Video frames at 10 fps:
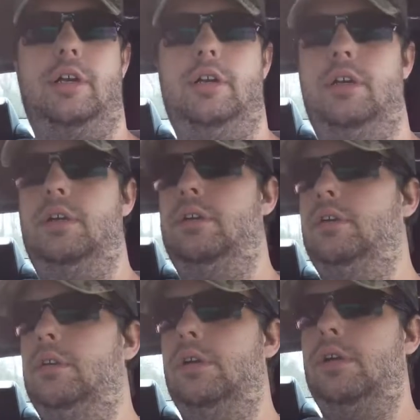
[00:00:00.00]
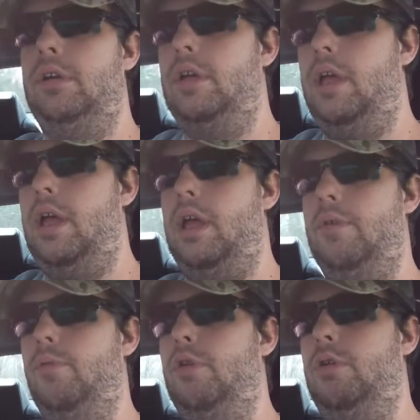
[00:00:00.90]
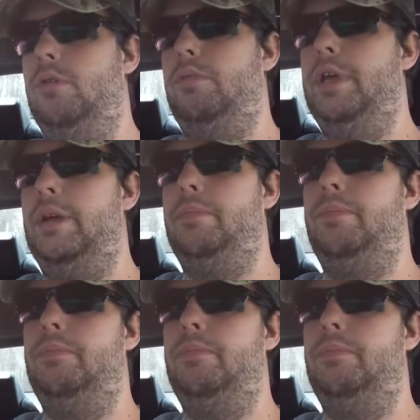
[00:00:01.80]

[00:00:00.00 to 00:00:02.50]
and we'll be